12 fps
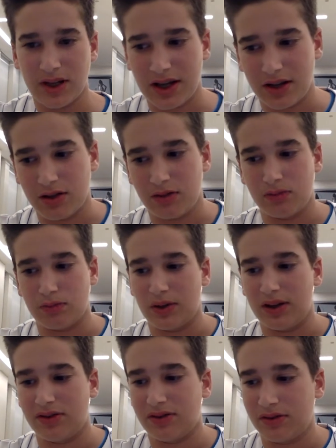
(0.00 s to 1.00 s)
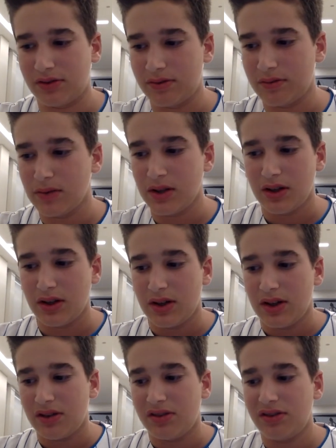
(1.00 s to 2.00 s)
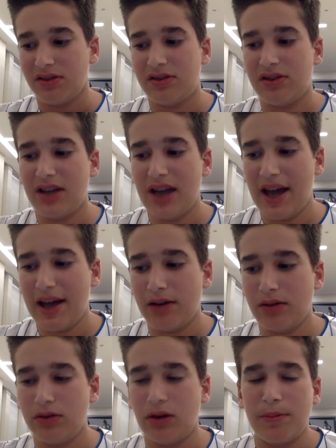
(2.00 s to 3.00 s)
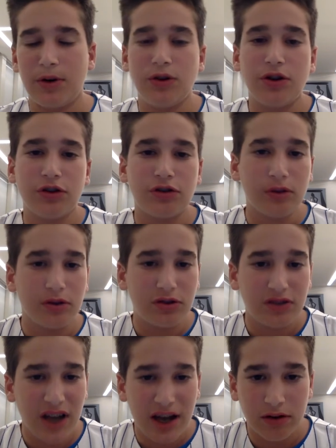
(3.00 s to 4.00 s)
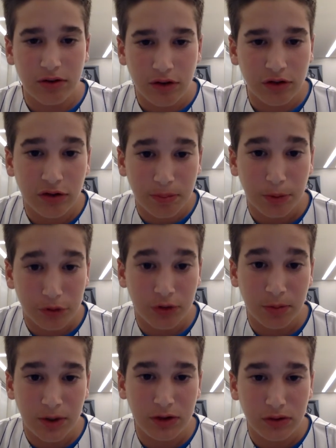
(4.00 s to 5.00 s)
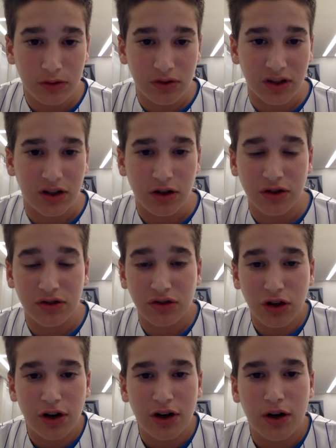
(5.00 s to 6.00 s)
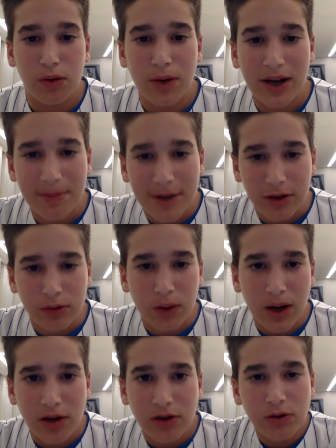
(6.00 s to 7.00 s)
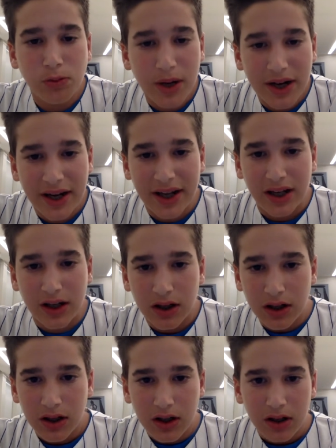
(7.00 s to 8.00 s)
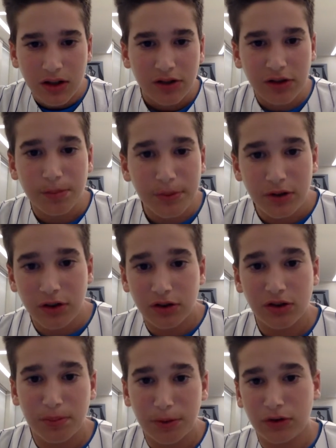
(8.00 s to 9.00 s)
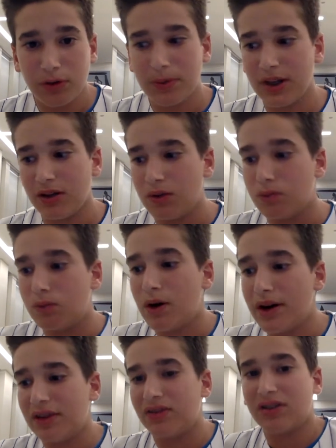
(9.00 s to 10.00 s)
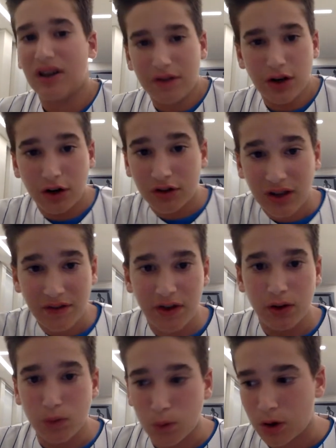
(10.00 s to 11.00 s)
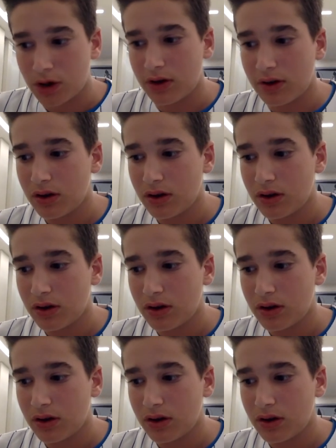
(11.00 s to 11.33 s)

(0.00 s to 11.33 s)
AL West. Seattle, you're supposed to be losing. You started a rebuild. Why are you winning? You're supposed to be 1-7, not 7-1.